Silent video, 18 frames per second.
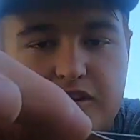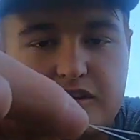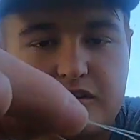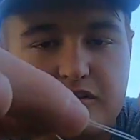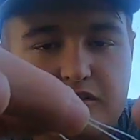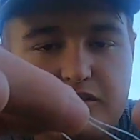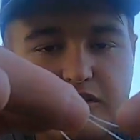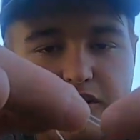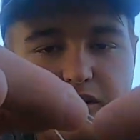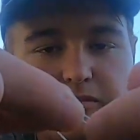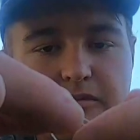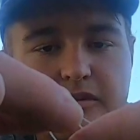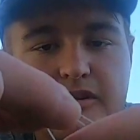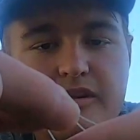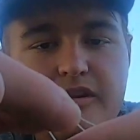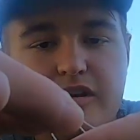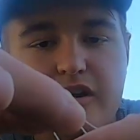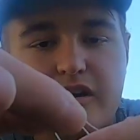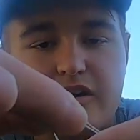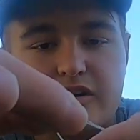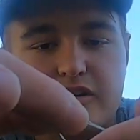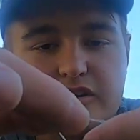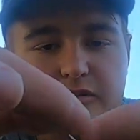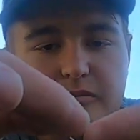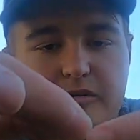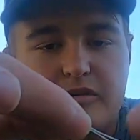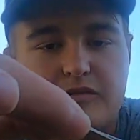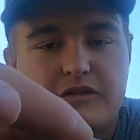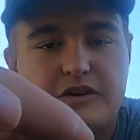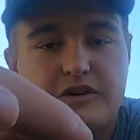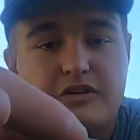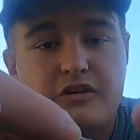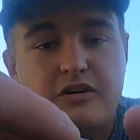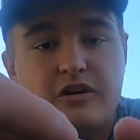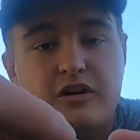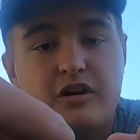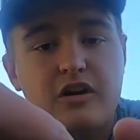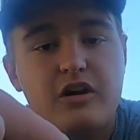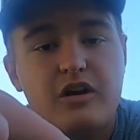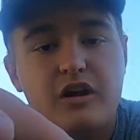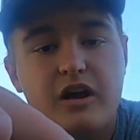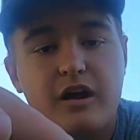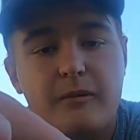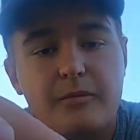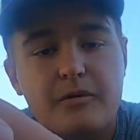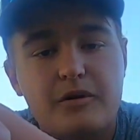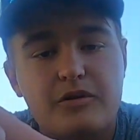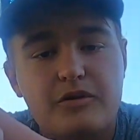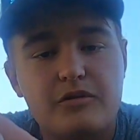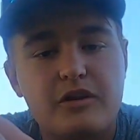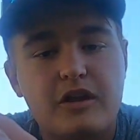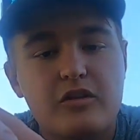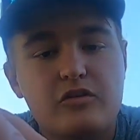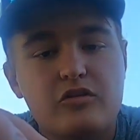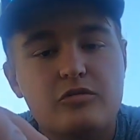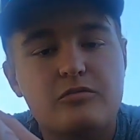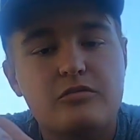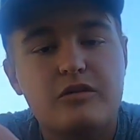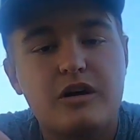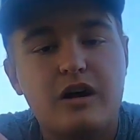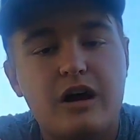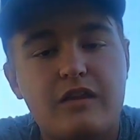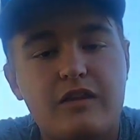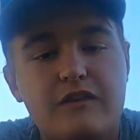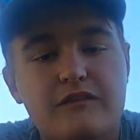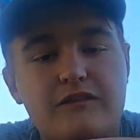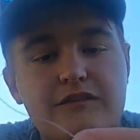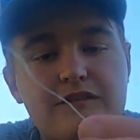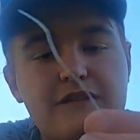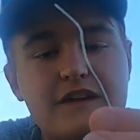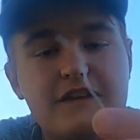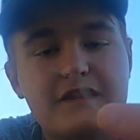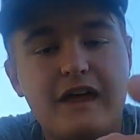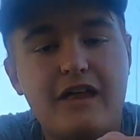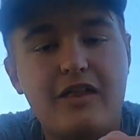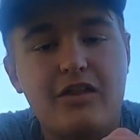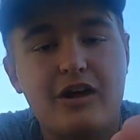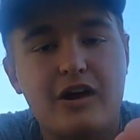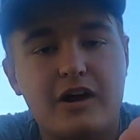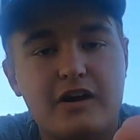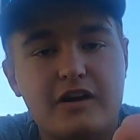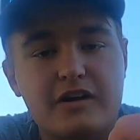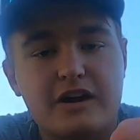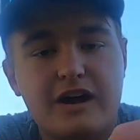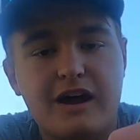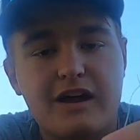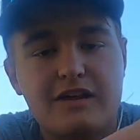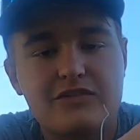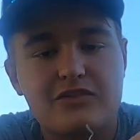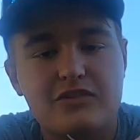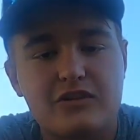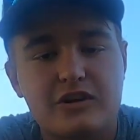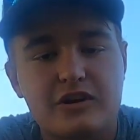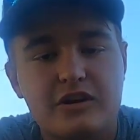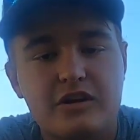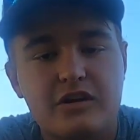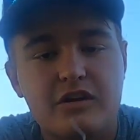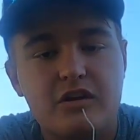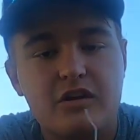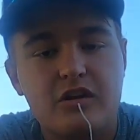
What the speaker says: to take your thumb or your middle finger and put it through that loop, and then feed that line constantly